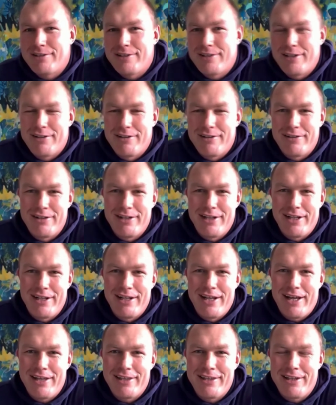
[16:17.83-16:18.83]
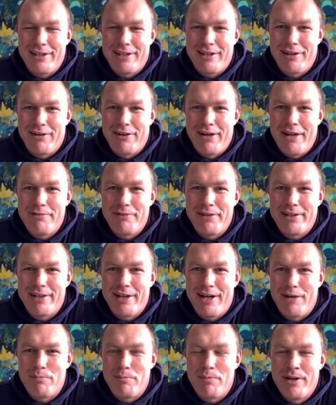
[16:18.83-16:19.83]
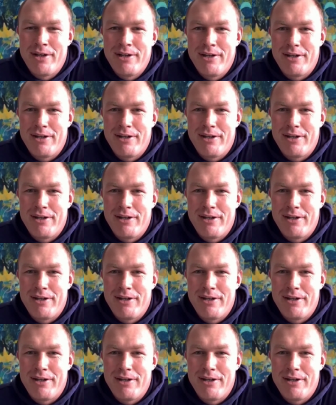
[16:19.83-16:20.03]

You know, and I think, you know, every time